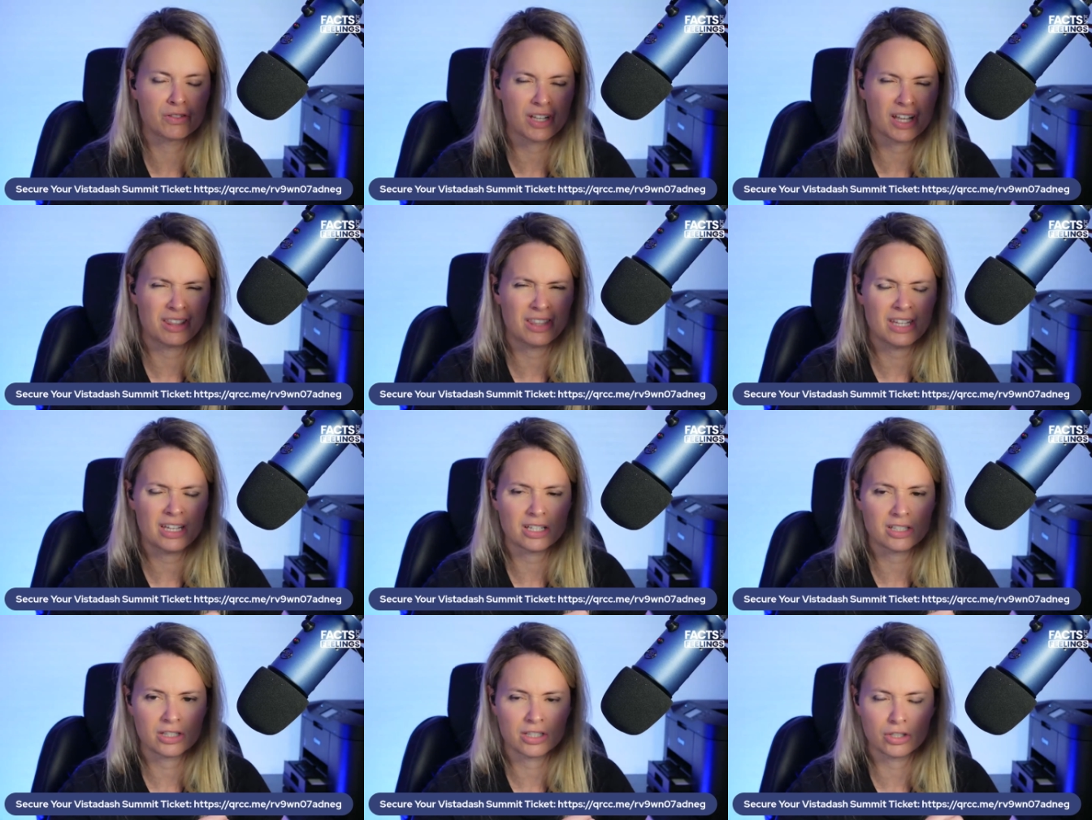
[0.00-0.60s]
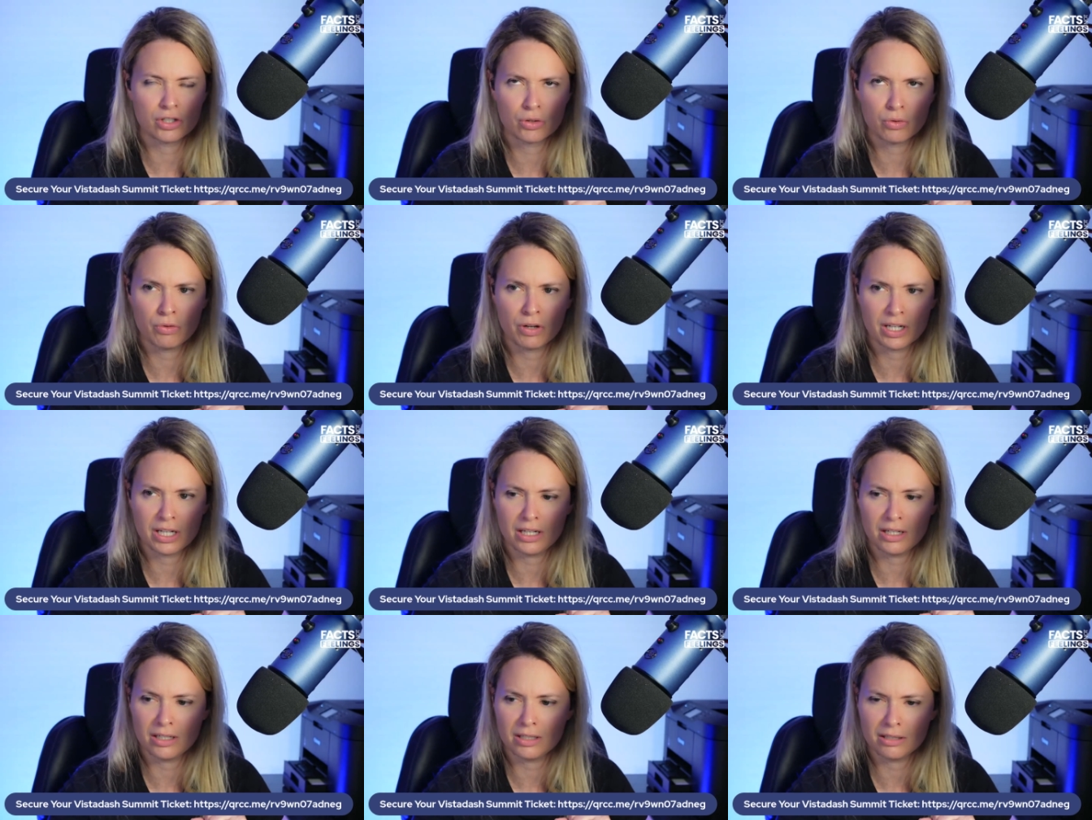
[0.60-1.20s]
I think it's the
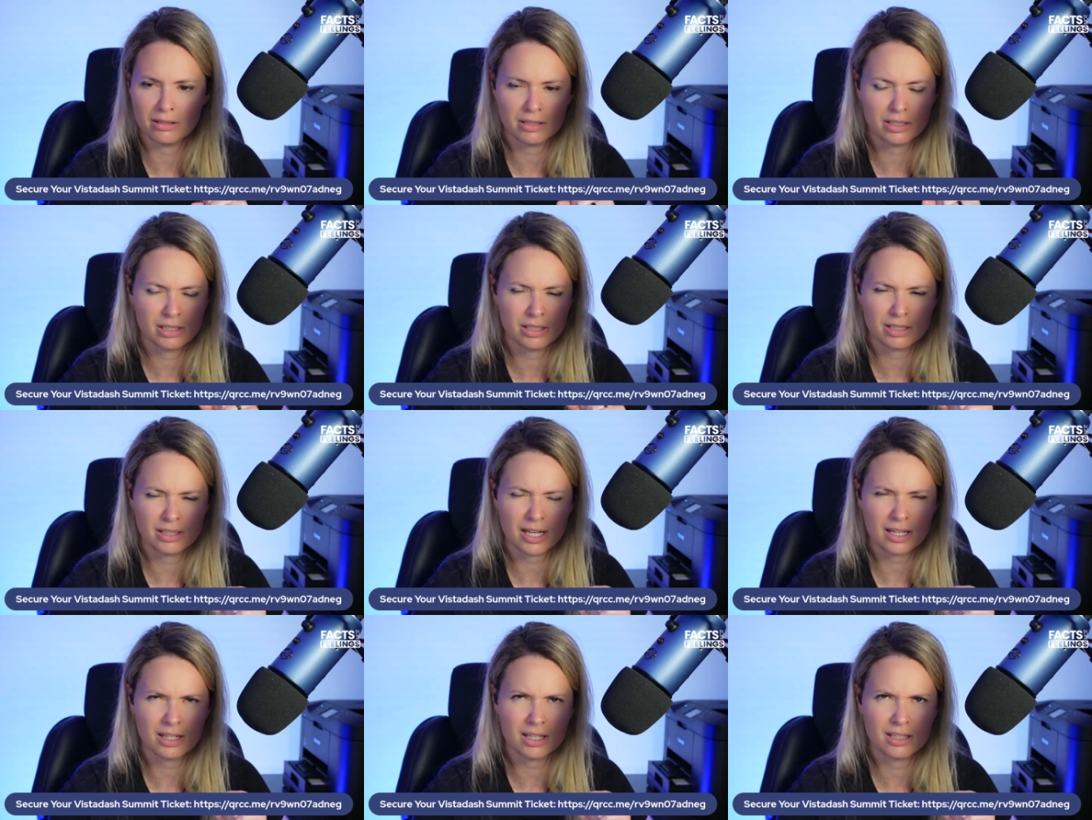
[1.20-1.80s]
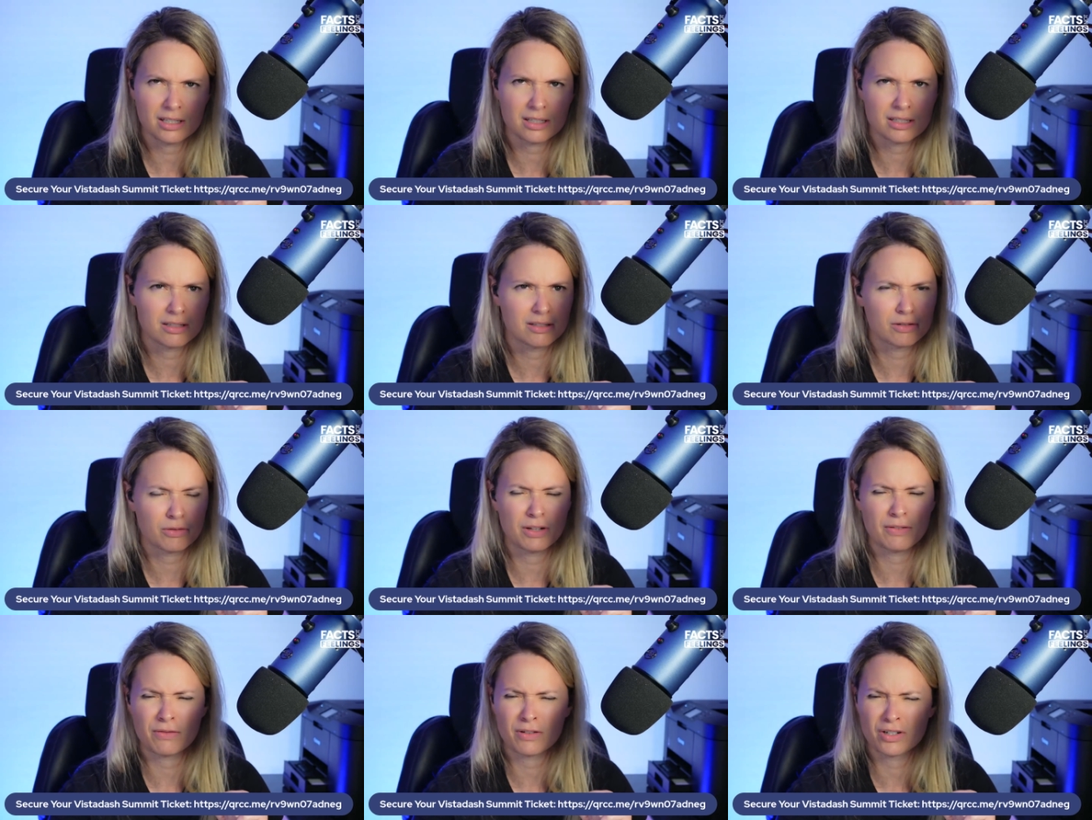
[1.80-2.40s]
21st and
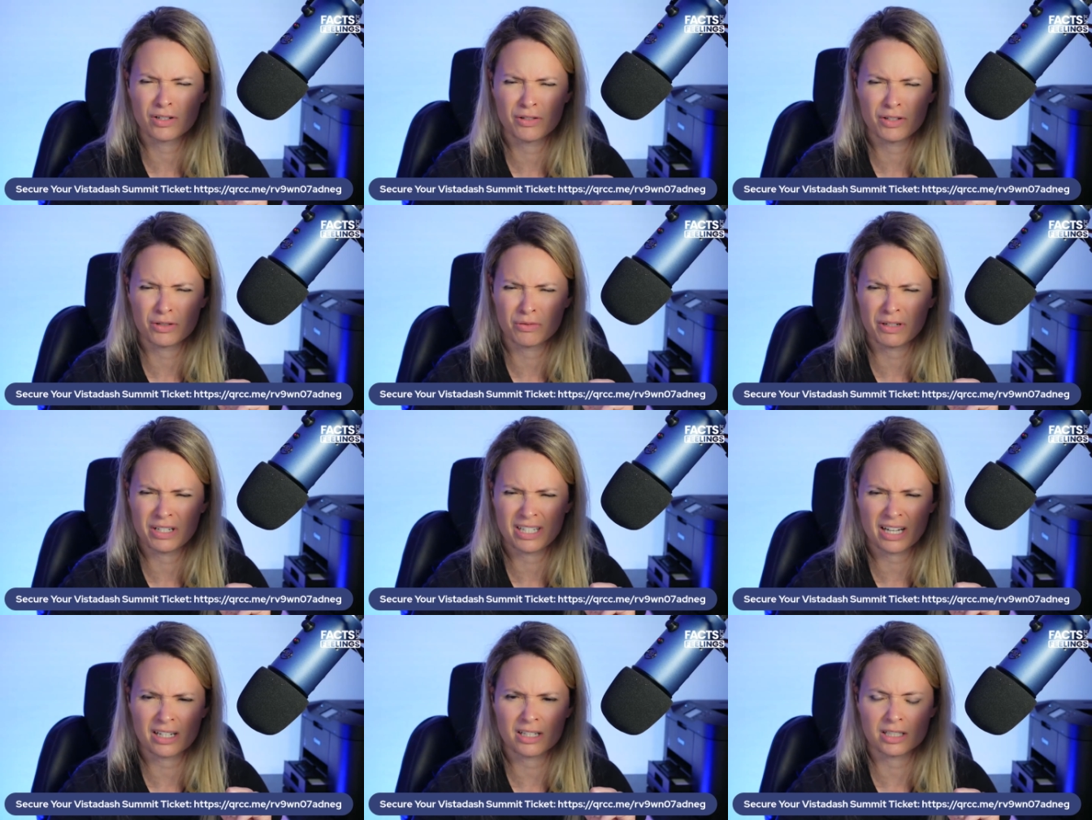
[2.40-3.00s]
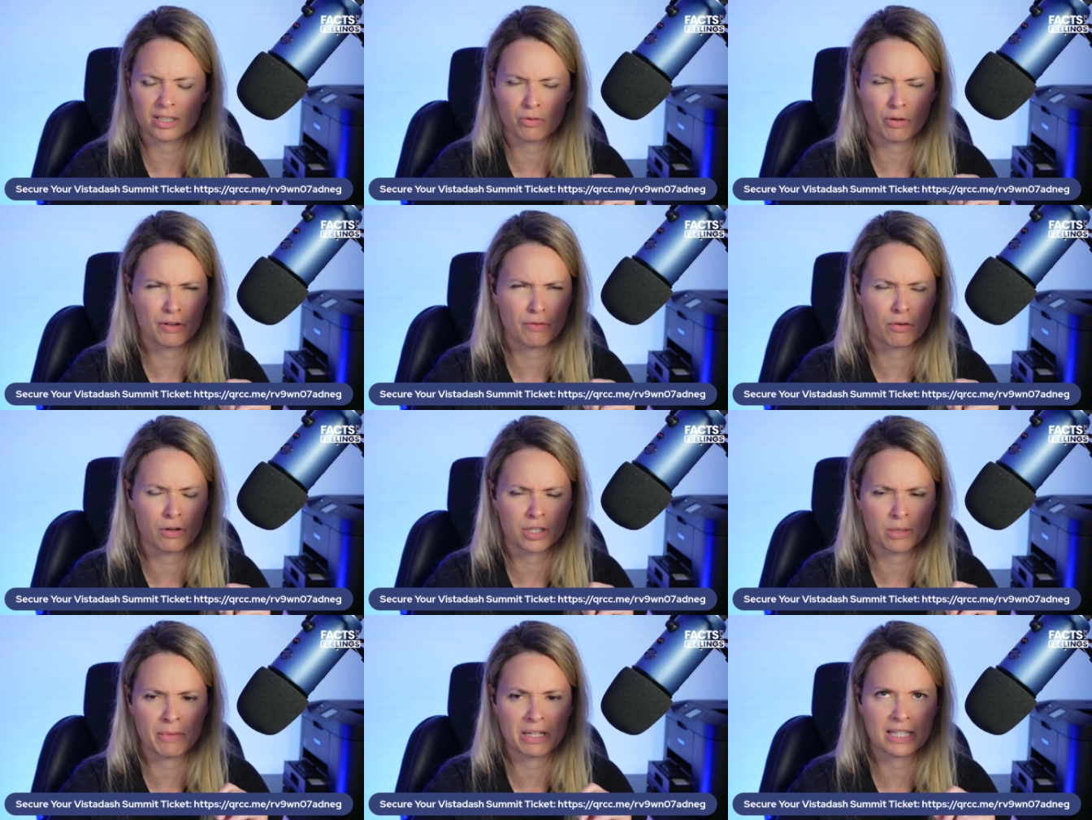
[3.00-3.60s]
the 22nd,
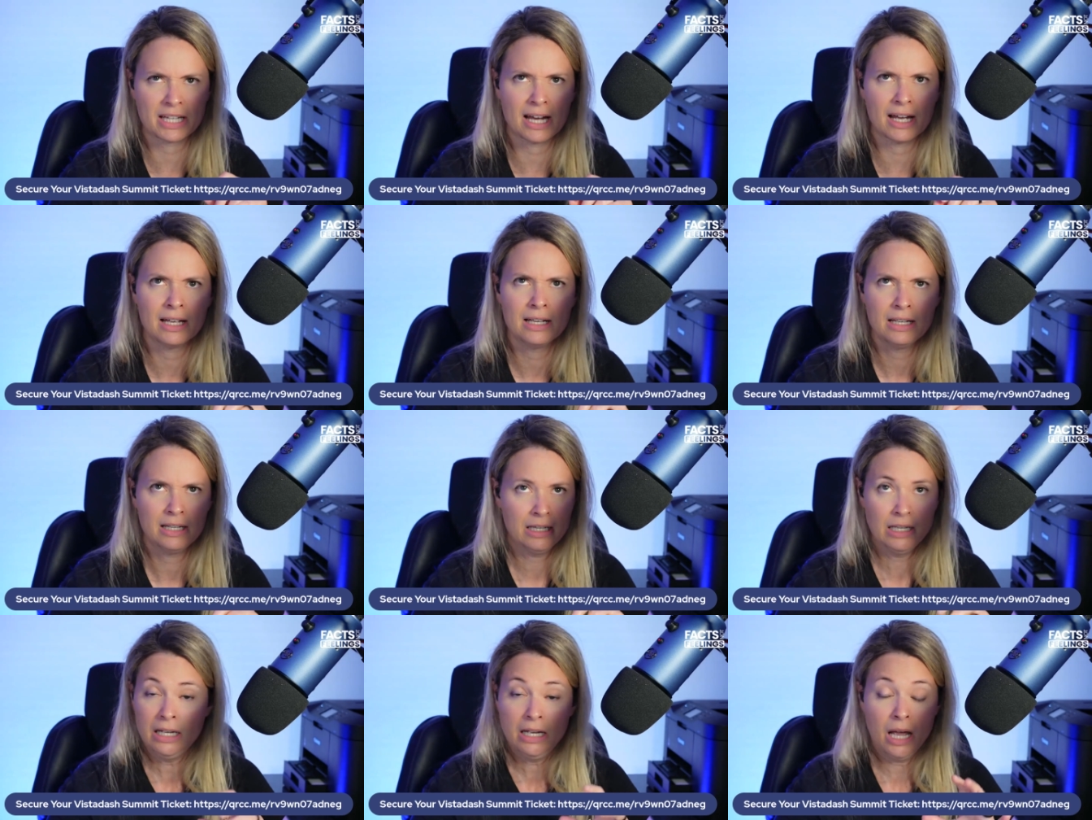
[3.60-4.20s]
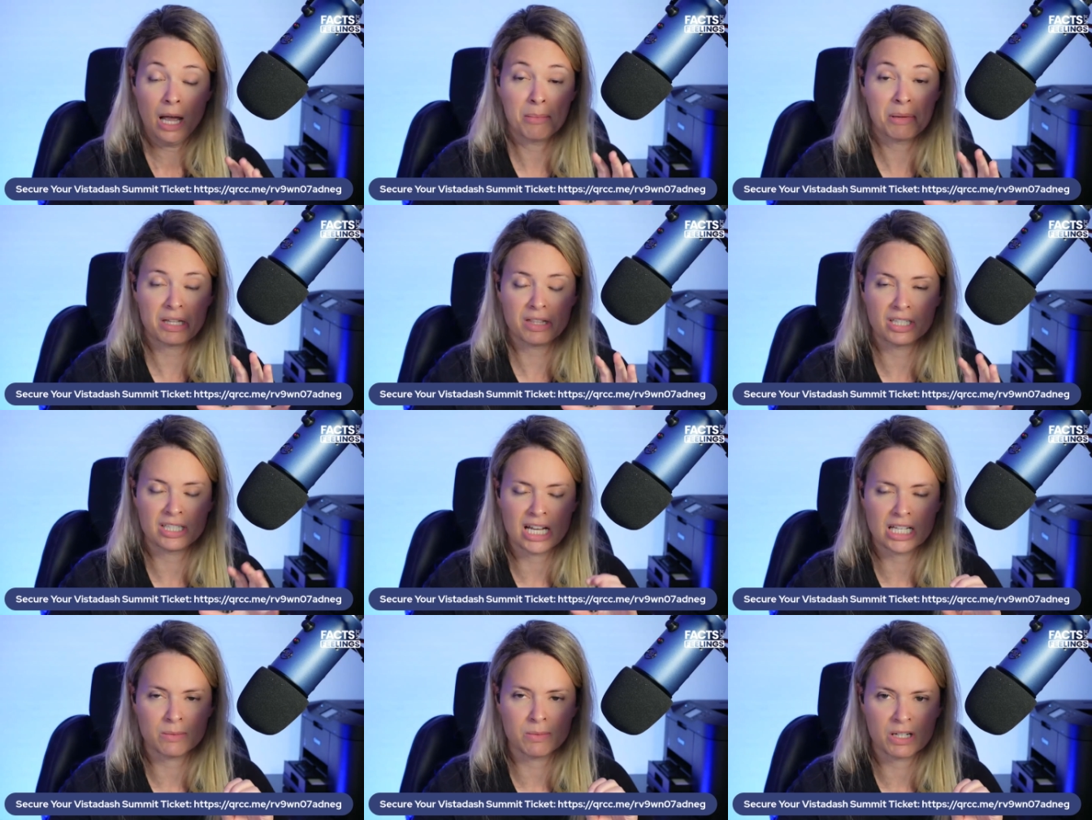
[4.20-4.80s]
24th, something like that. I'm getting the
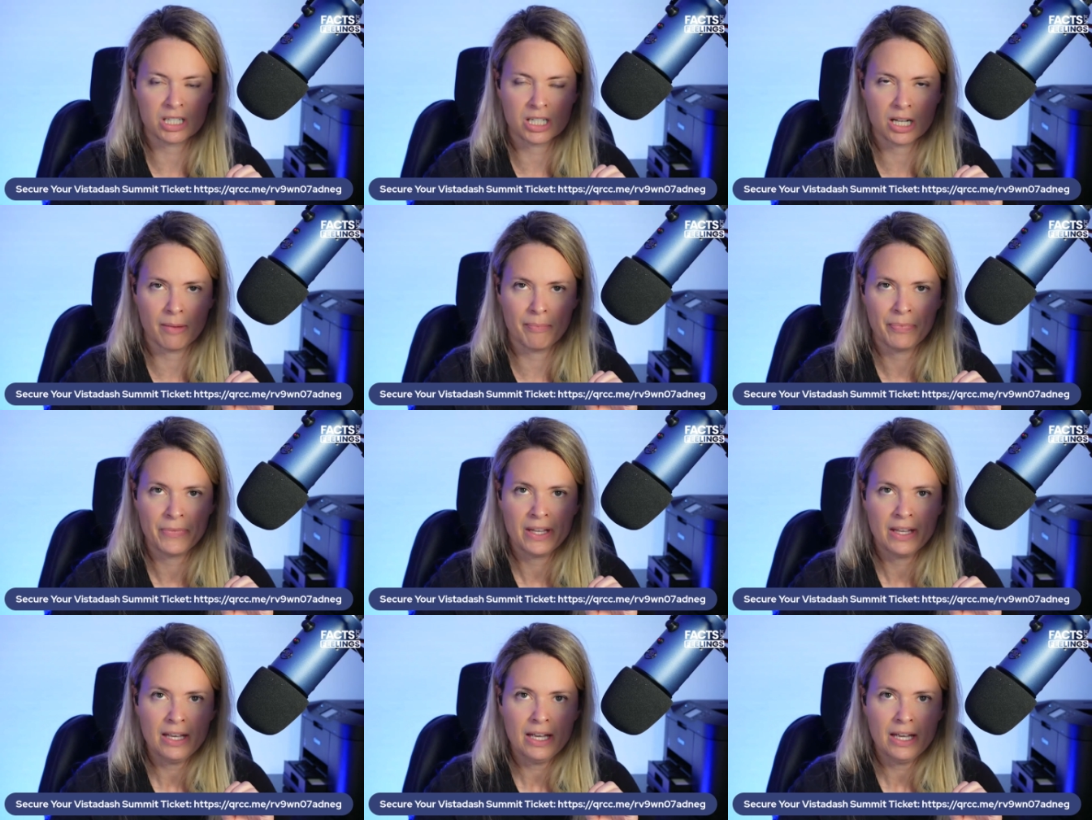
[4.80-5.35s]
dates mixed up.